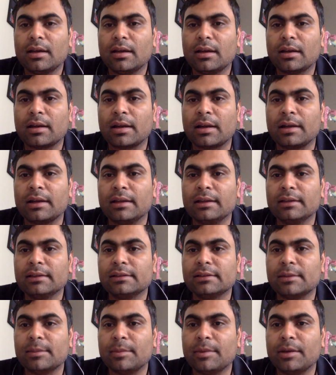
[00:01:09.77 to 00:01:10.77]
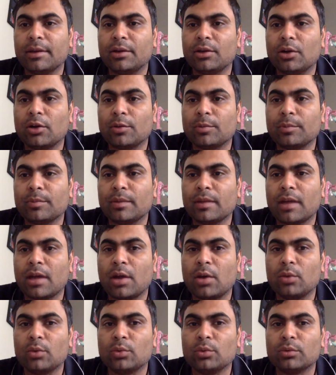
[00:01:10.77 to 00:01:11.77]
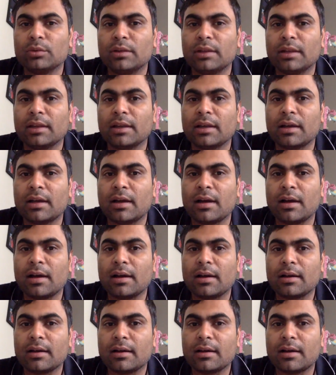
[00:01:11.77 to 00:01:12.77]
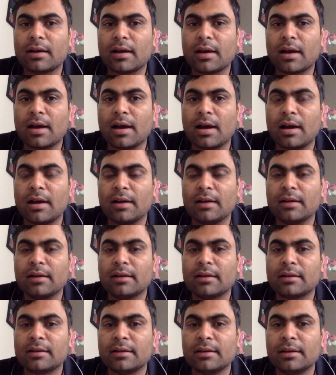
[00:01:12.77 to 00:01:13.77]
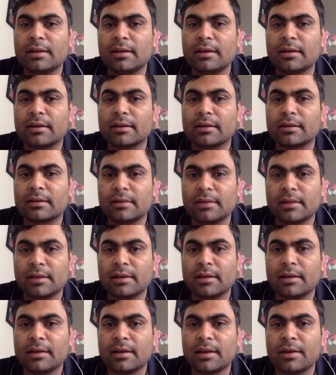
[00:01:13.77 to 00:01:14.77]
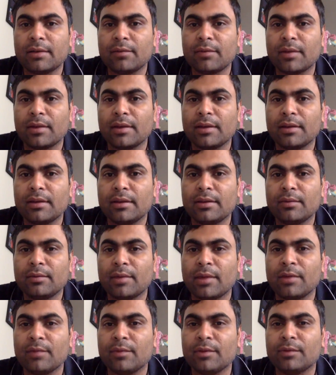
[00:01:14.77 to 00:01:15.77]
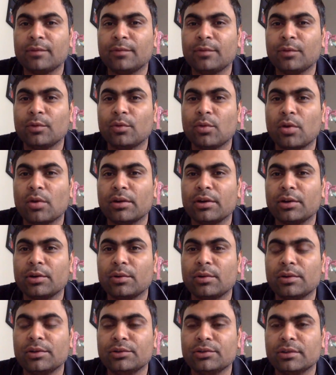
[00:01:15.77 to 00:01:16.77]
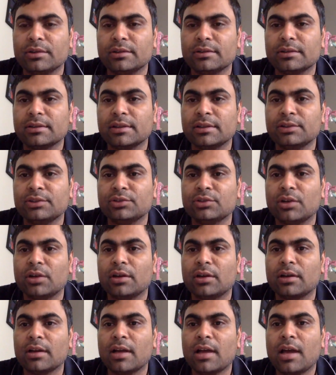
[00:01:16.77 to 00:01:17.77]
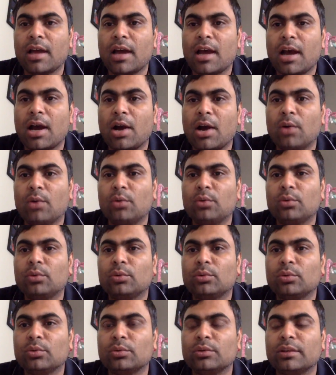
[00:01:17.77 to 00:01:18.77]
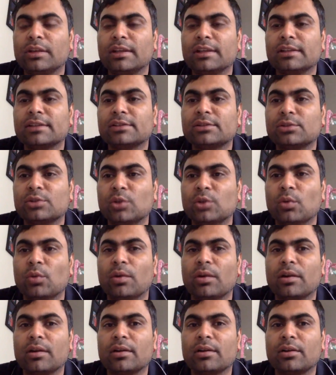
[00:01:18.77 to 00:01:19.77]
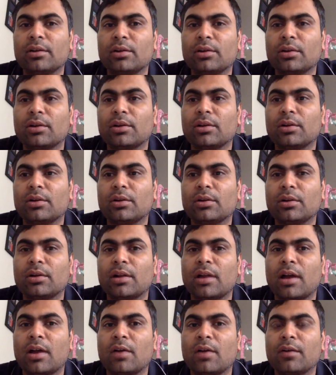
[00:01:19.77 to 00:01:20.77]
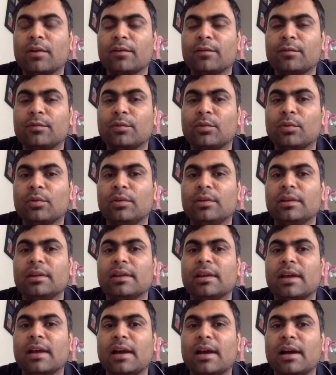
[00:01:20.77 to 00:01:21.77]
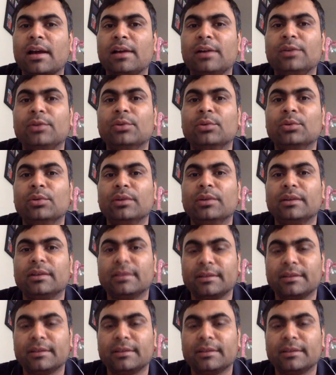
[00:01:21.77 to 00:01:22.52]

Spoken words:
Writing this summary taught me how to think harder, clearer, and with few cognitive illusions. In short, how to think slower. Now, if only I'll do it.